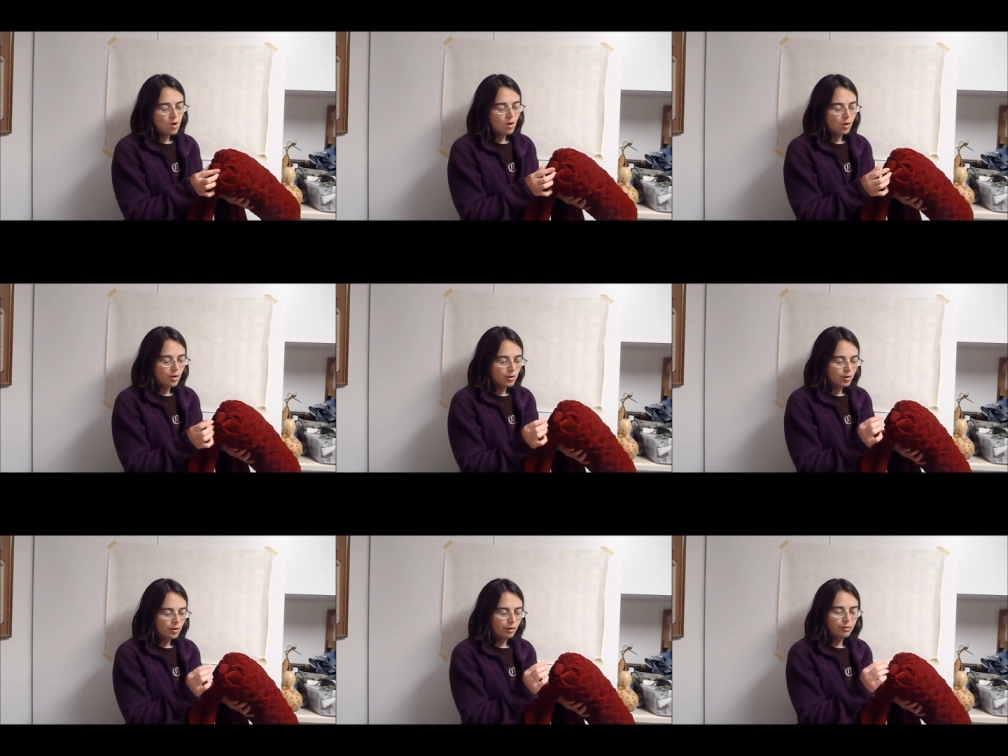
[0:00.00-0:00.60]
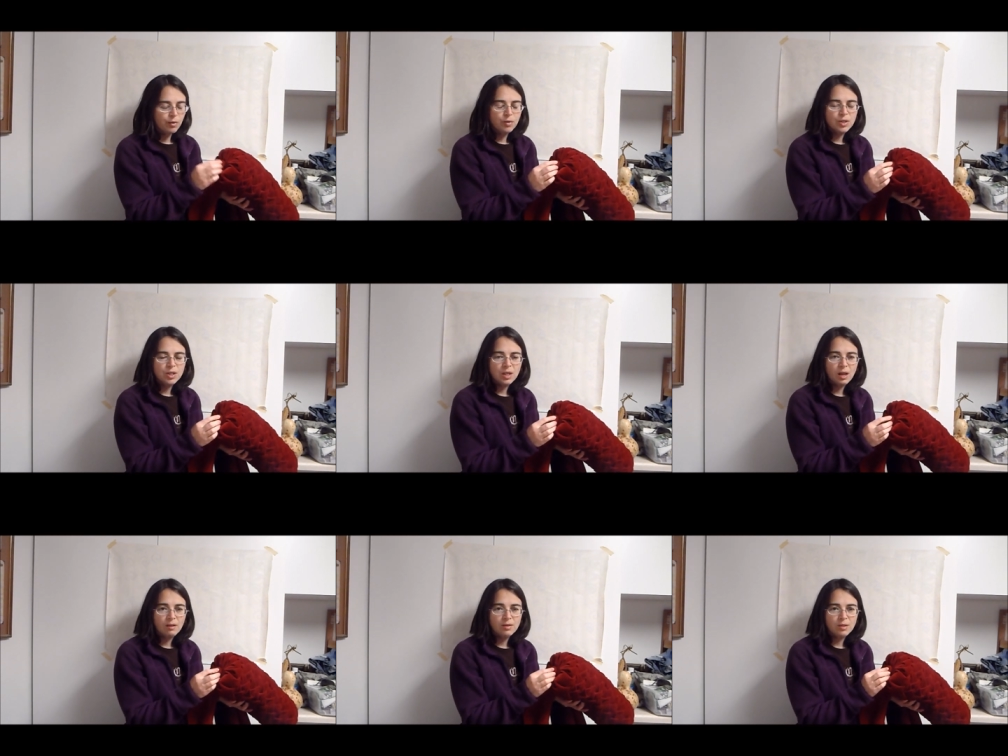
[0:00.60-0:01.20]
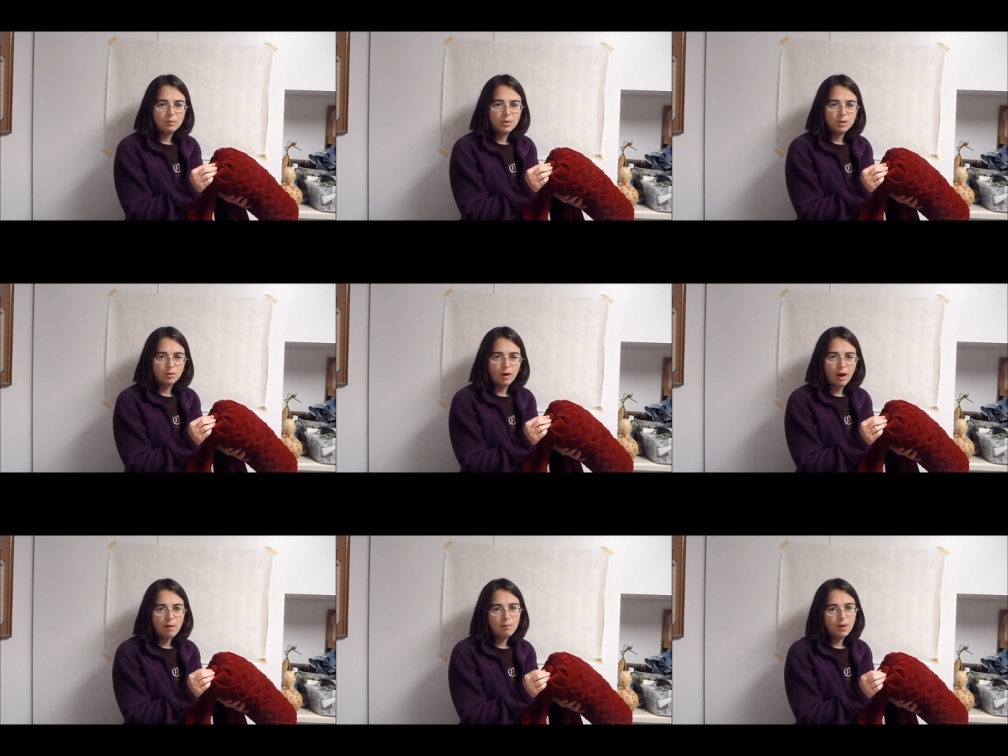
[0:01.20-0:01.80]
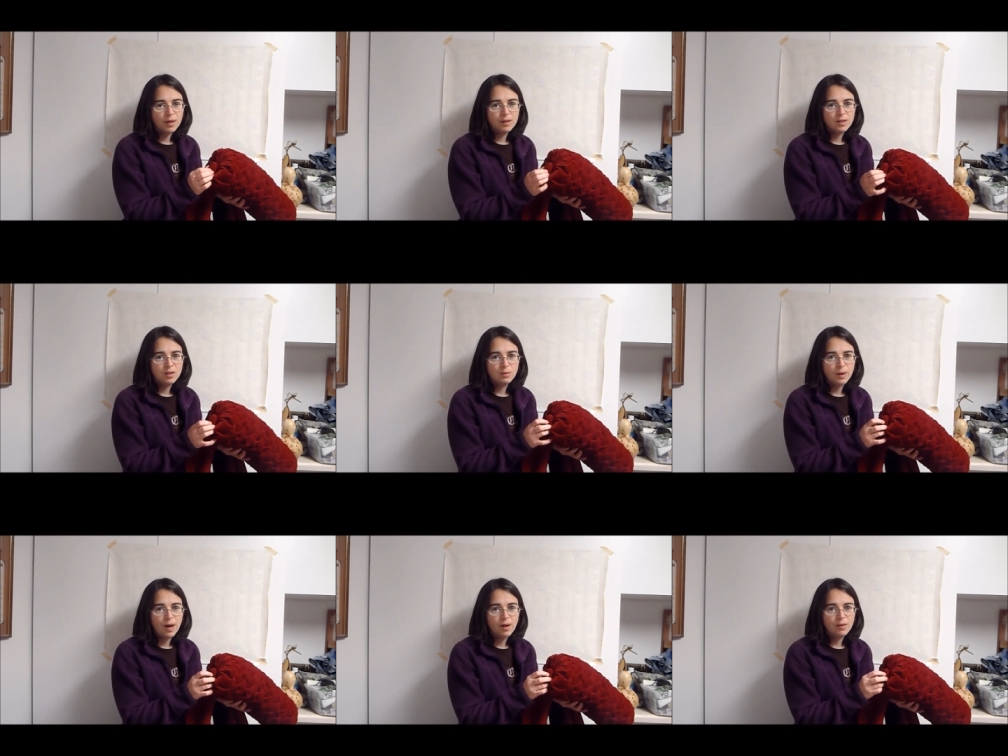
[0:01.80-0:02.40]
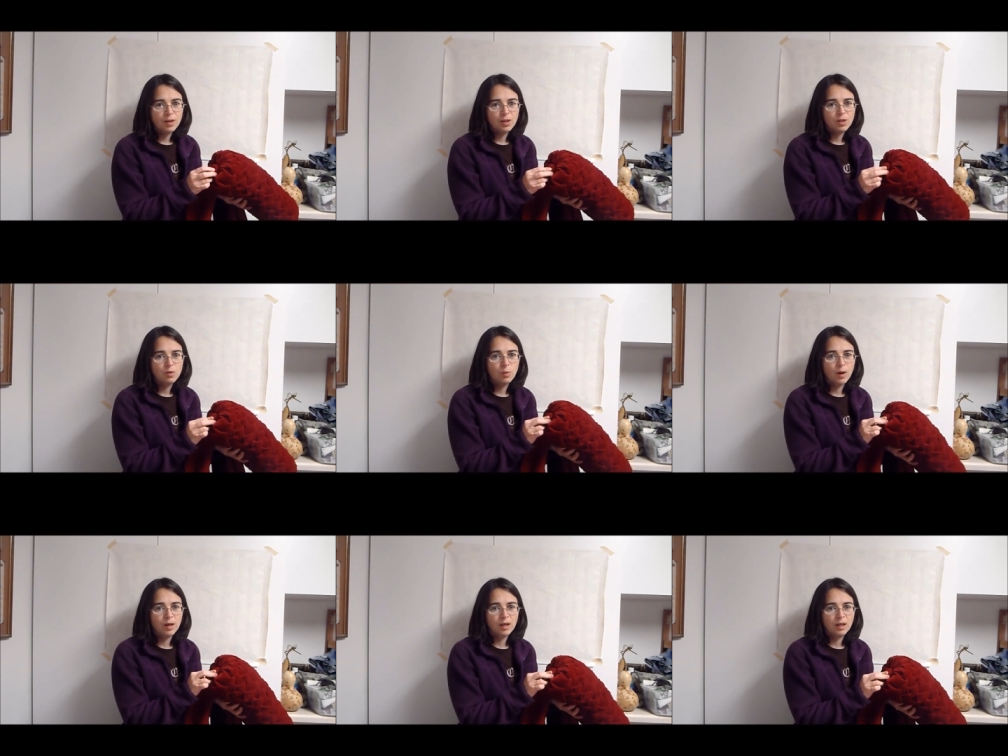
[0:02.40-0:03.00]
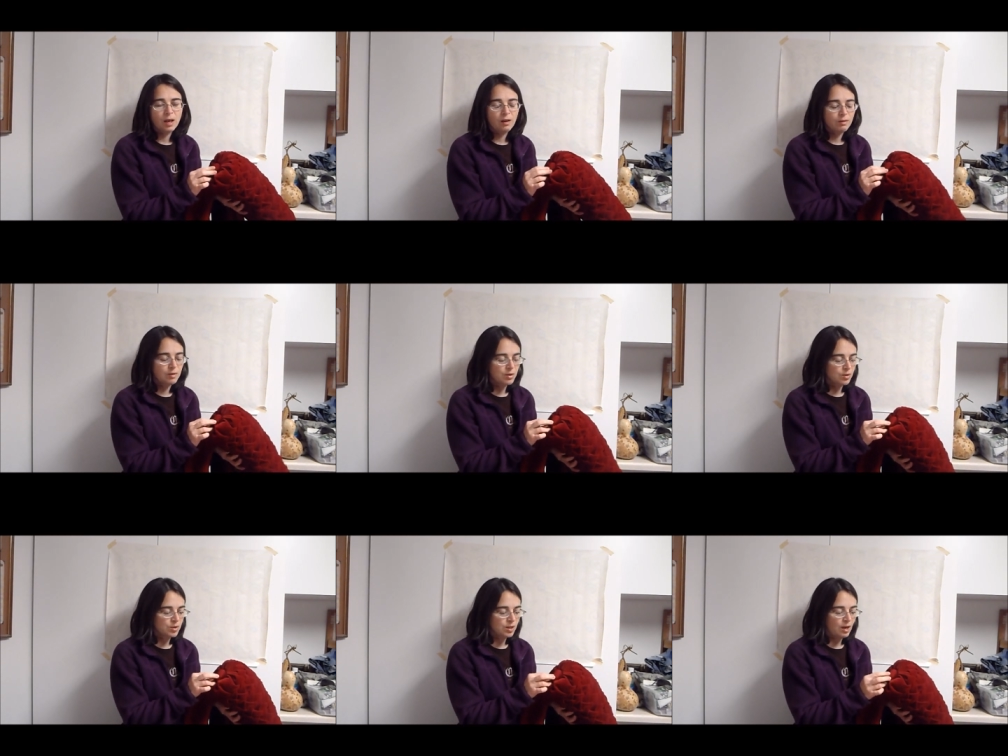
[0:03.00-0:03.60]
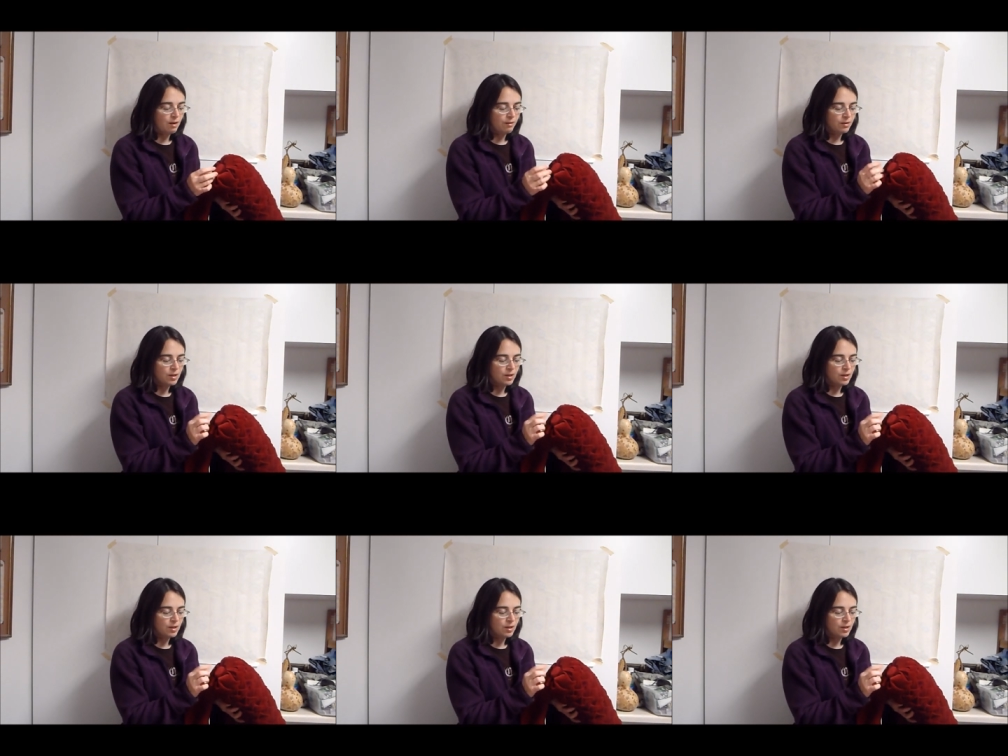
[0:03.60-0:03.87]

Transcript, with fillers: or if you just have some scrap buttons around that you want to cover yourself.